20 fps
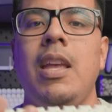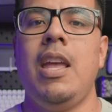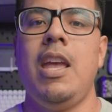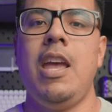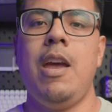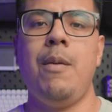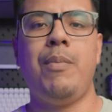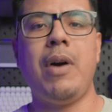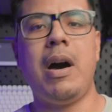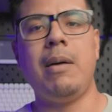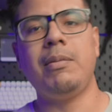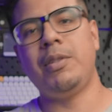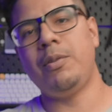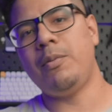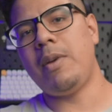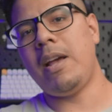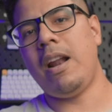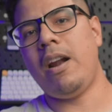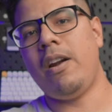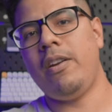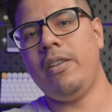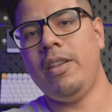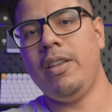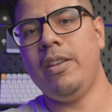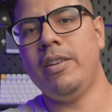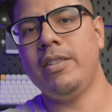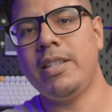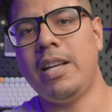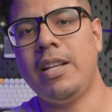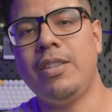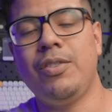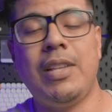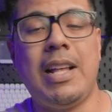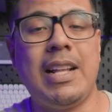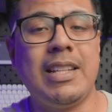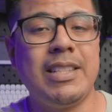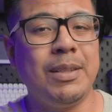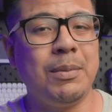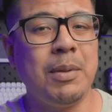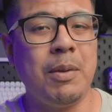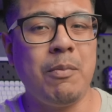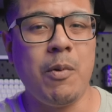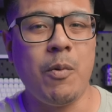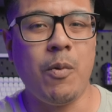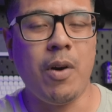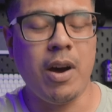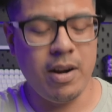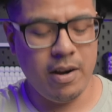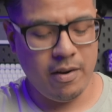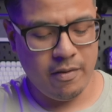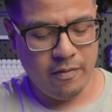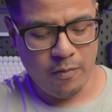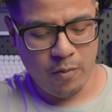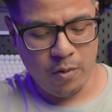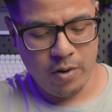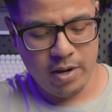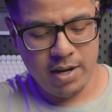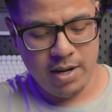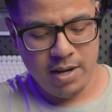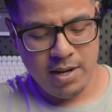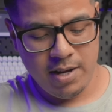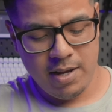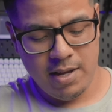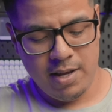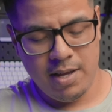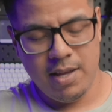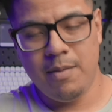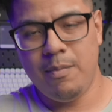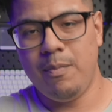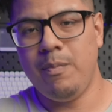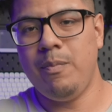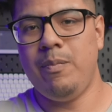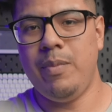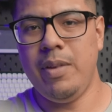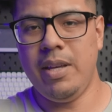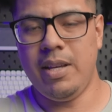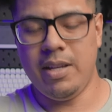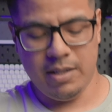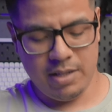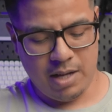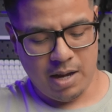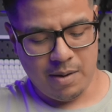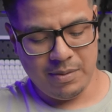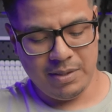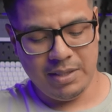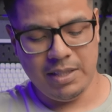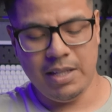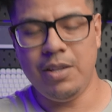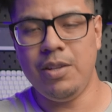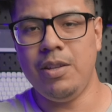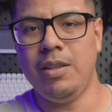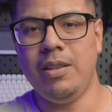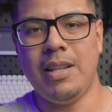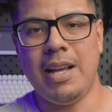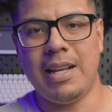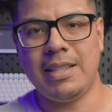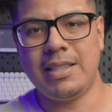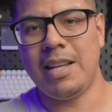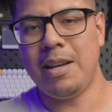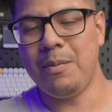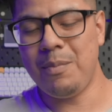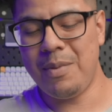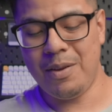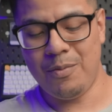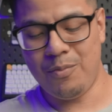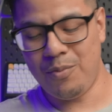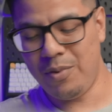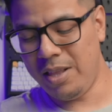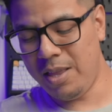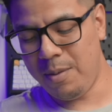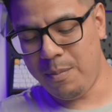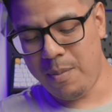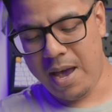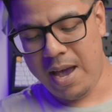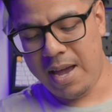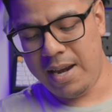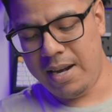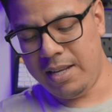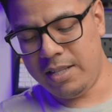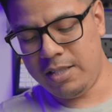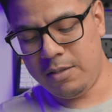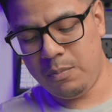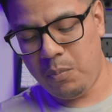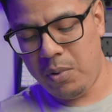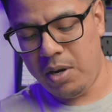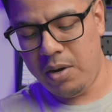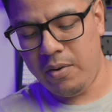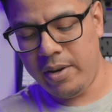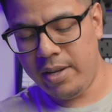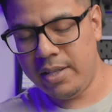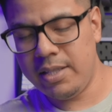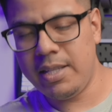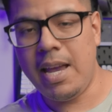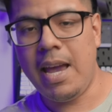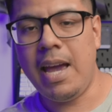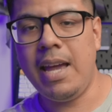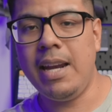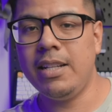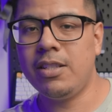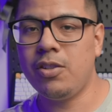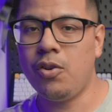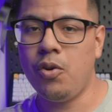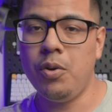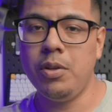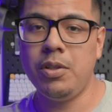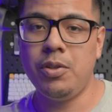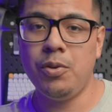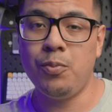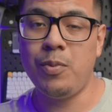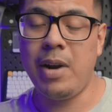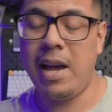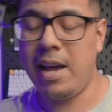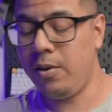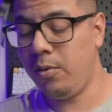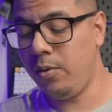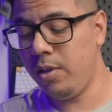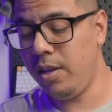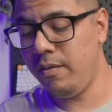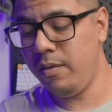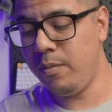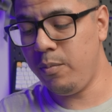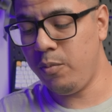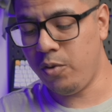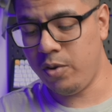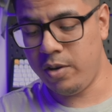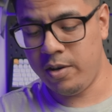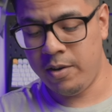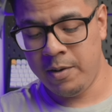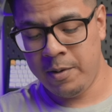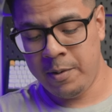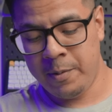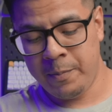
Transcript: It pops it right out of the other side. So that's something we want to avoid, because obviously that's going to be really bad experience, and it's going to rattle even more.